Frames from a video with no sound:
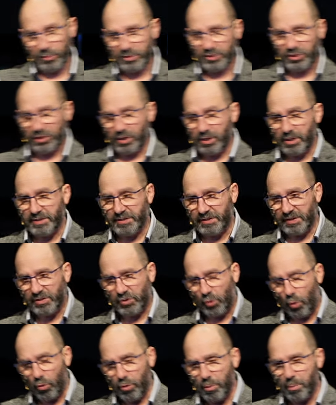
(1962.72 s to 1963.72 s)
which still exists,
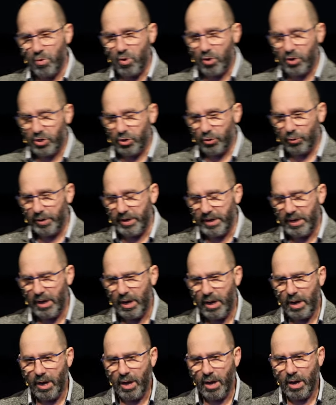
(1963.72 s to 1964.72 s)
called the Mercury.
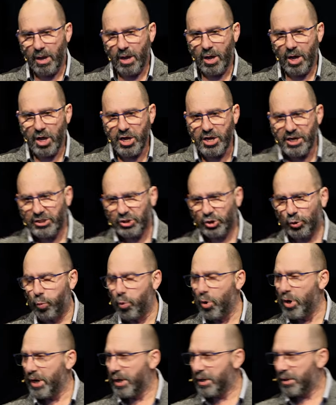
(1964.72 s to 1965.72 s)
Each
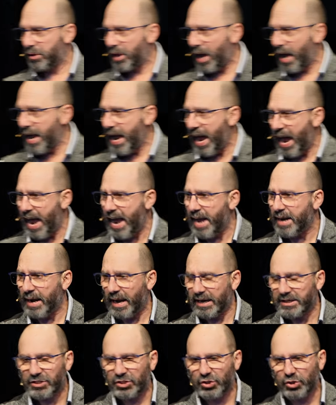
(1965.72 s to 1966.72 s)
week they had
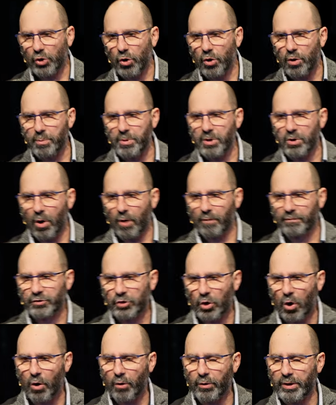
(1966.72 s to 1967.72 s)
a sermon of
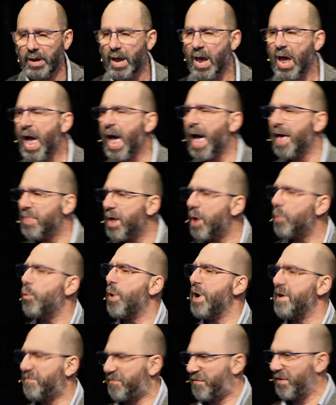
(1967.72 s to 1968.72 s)
Torrey, and that
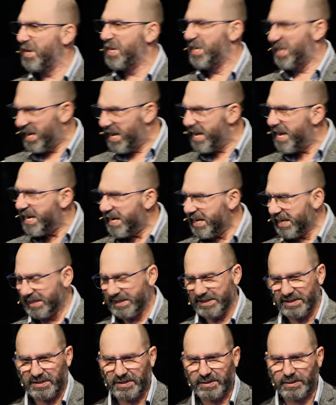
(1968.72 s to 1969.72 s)
went for
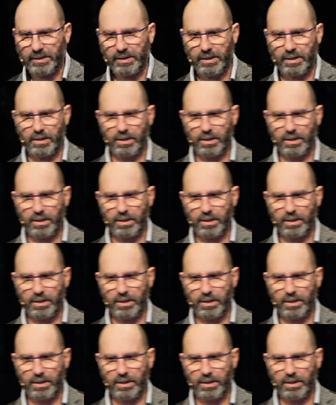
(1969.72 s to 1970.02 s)
years